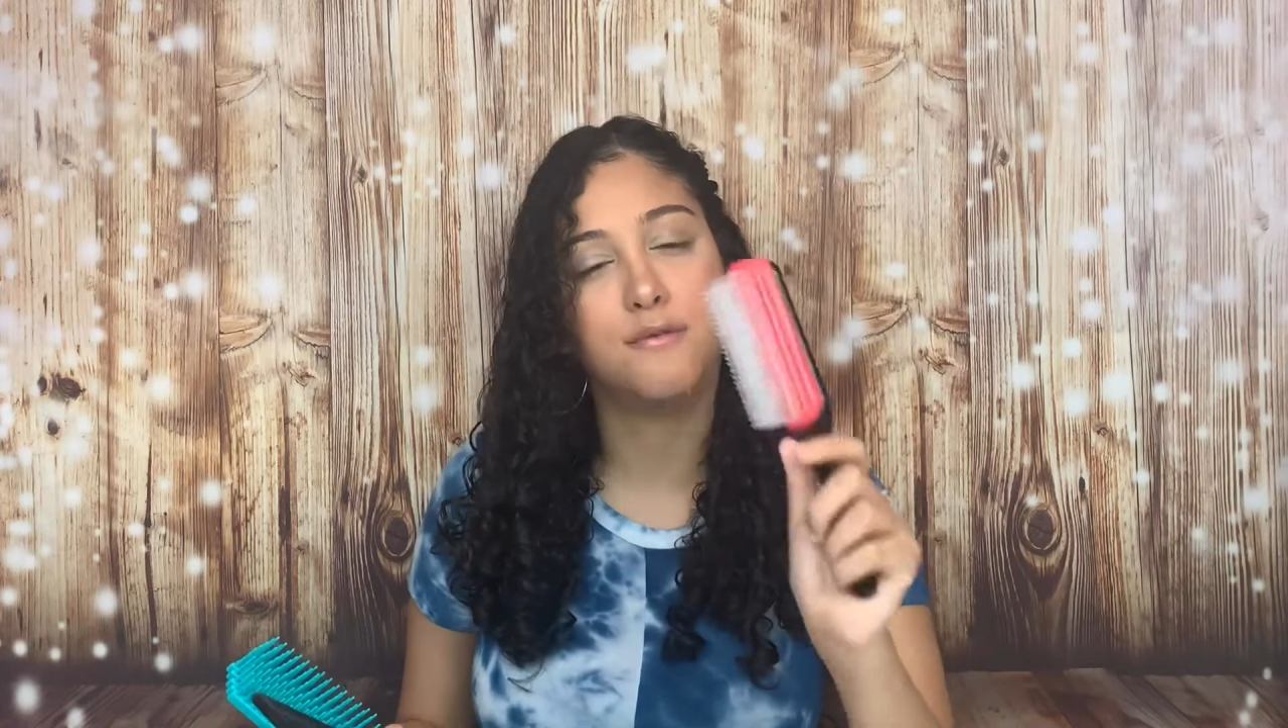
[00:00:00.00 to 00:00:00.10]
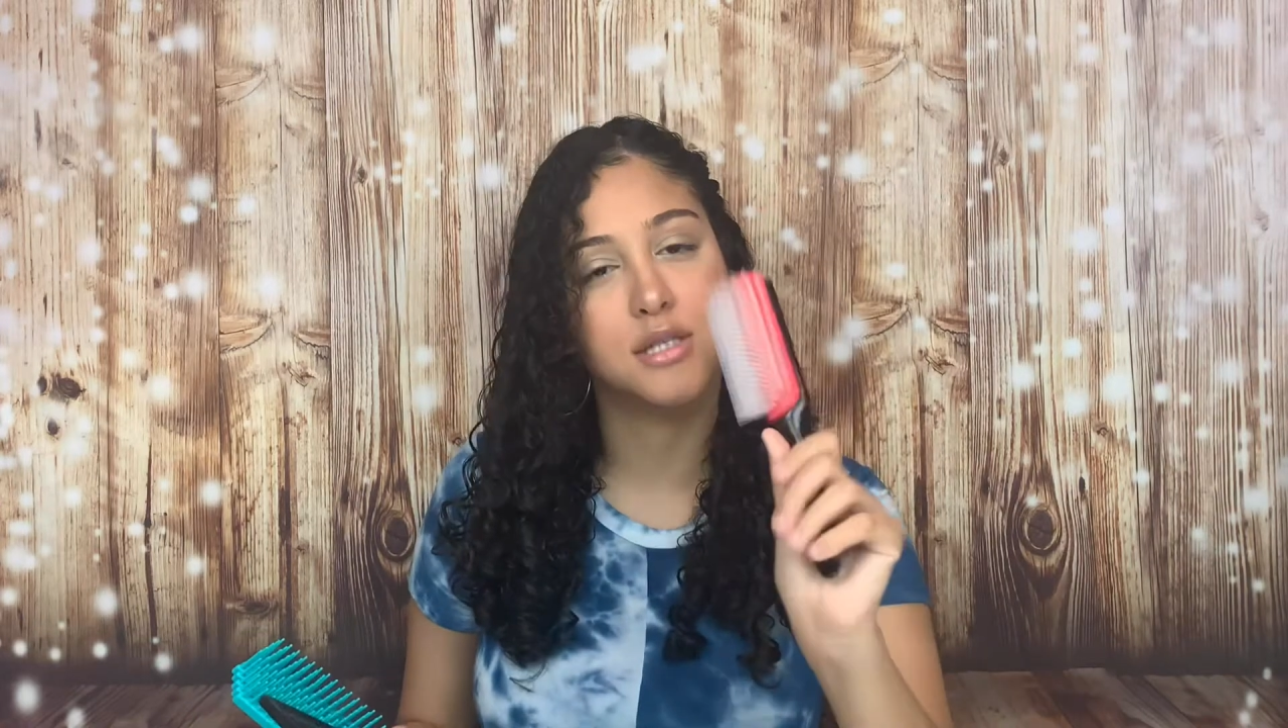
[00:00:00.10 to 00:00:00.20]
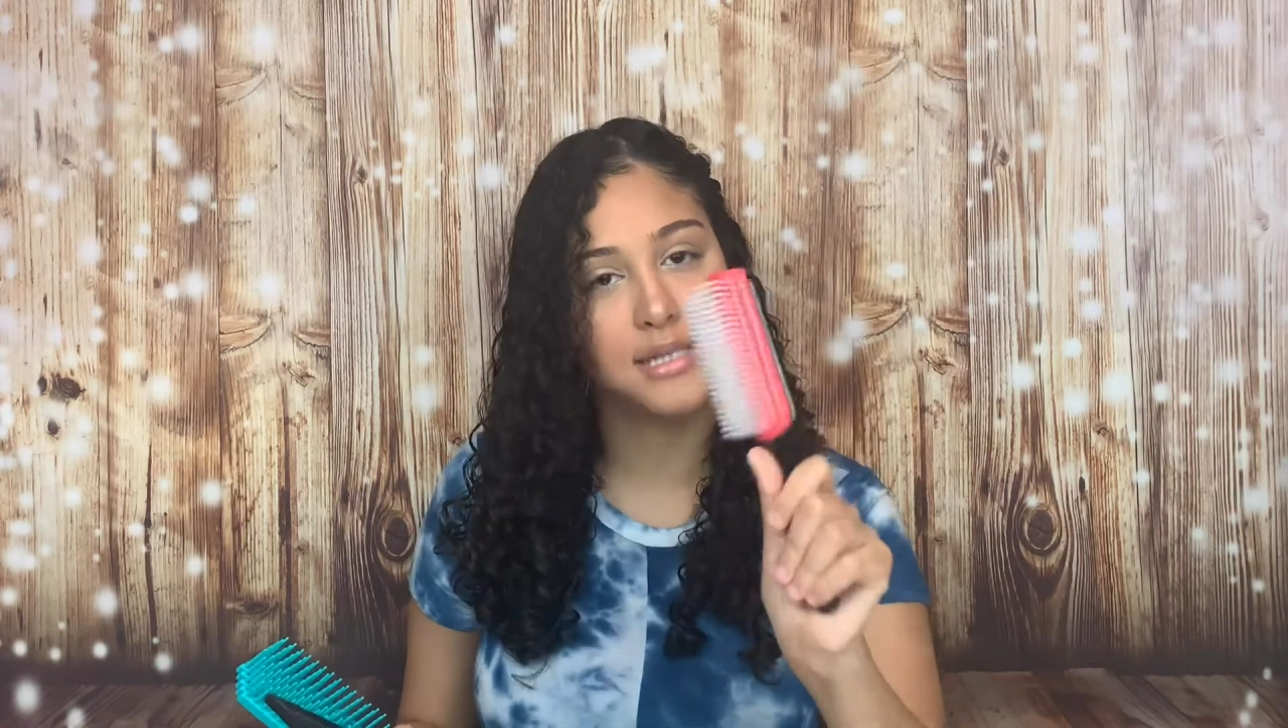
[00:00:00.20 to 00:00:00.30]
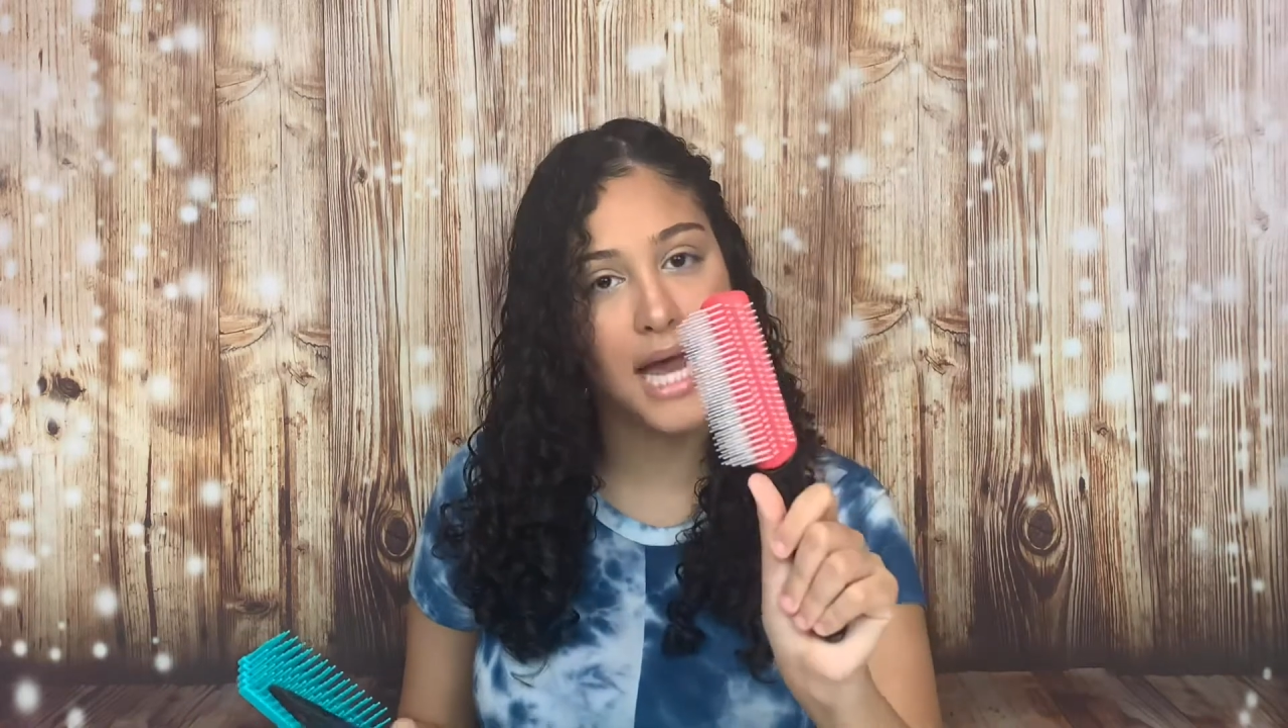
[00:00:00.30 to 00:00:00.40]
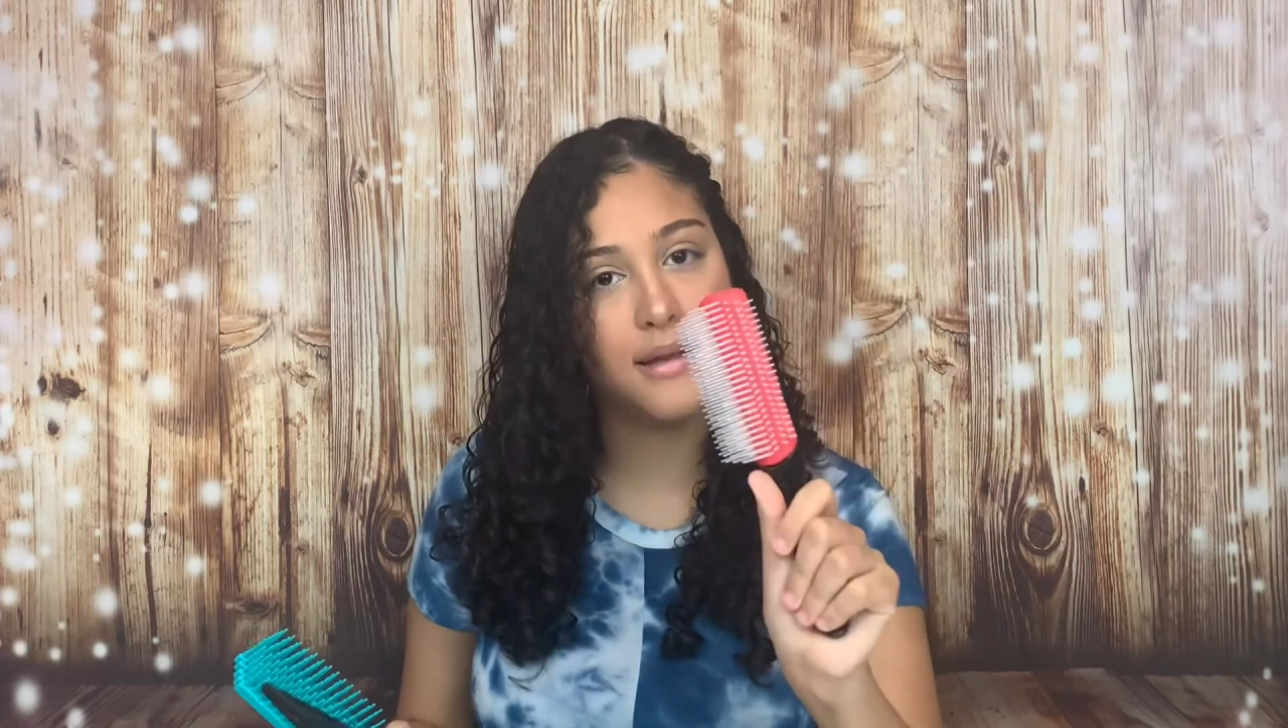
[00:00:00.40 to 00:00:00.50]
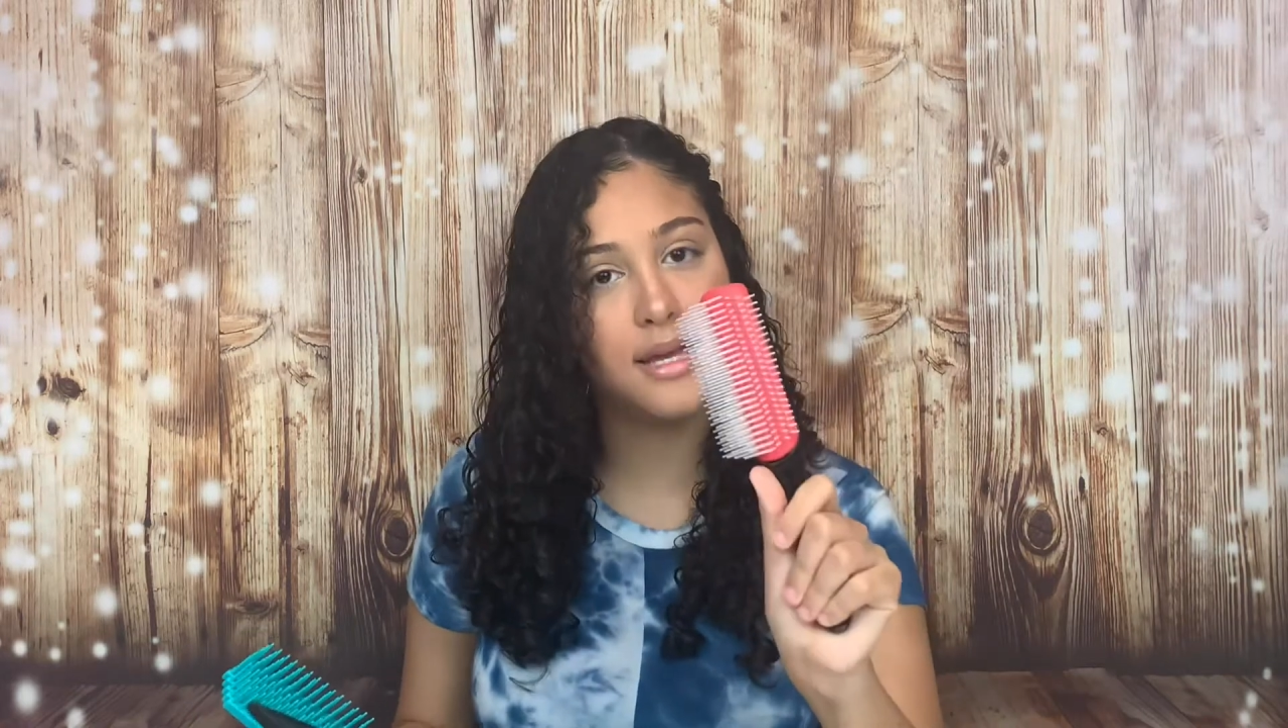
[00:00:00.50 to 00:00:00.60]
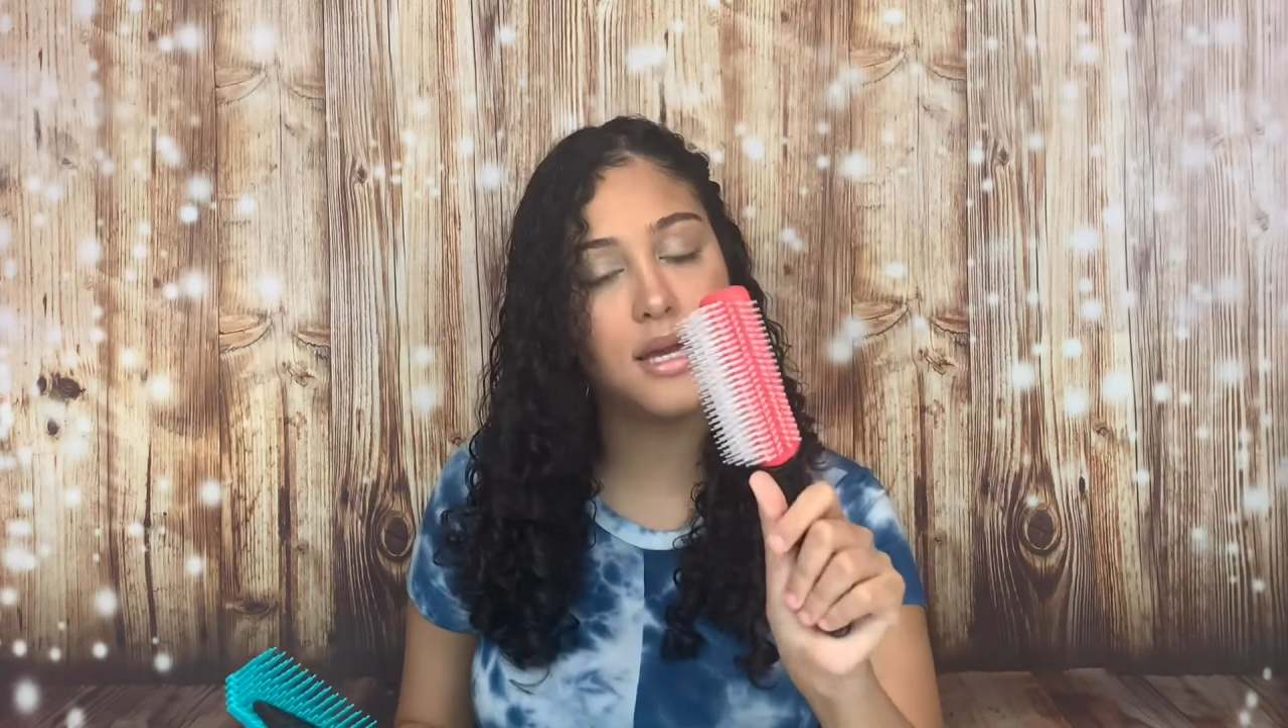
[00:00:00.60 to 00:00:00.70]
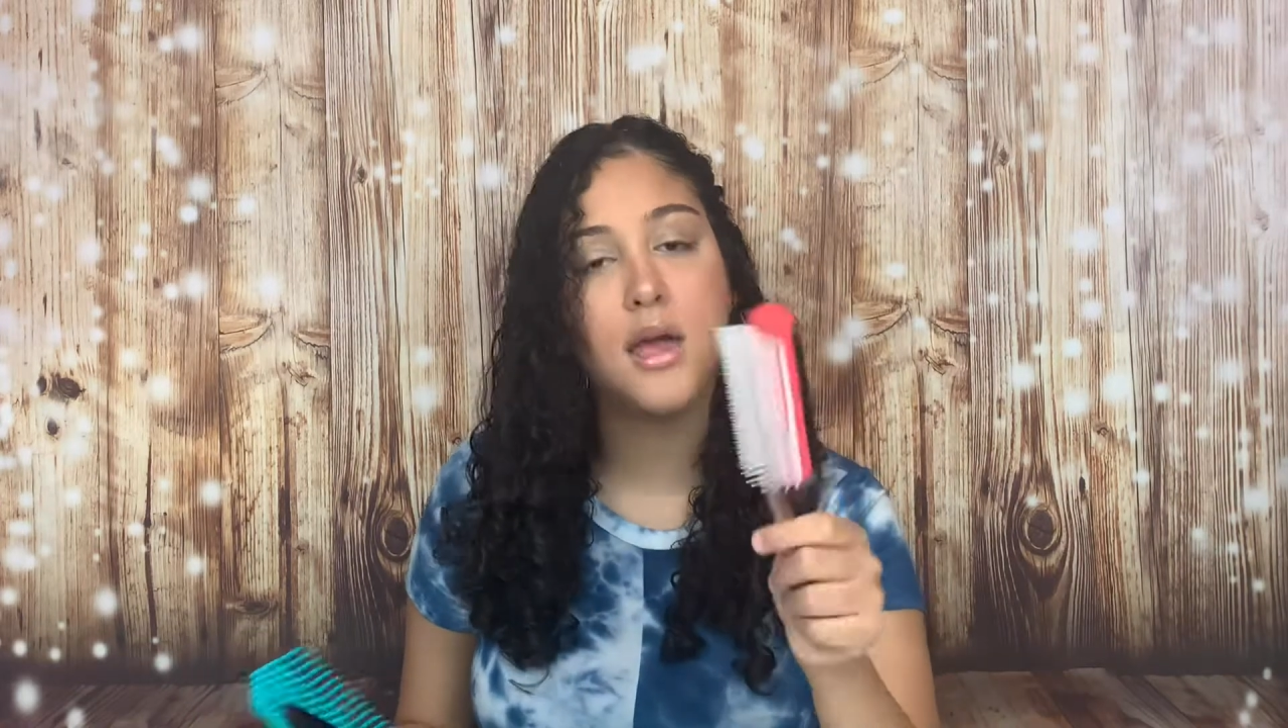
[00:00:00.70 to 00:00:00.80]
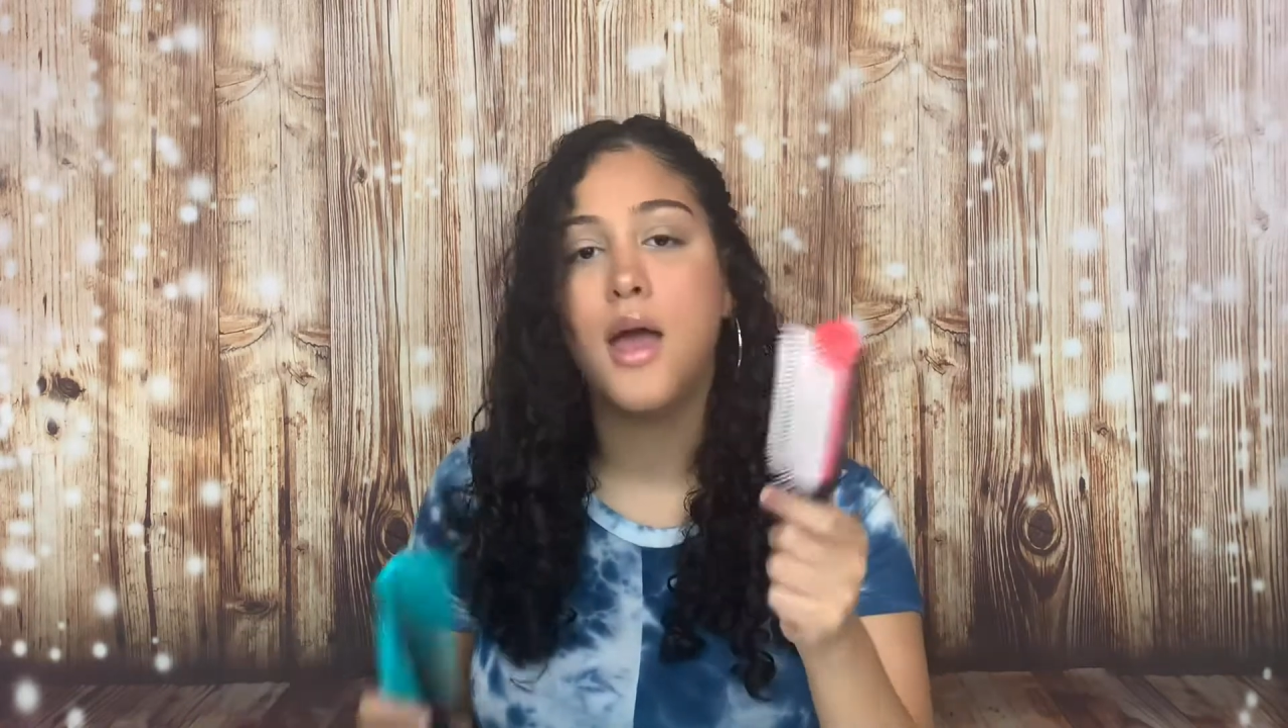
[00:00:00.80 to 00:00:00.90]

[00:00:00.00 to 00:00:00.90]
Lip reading: for styling.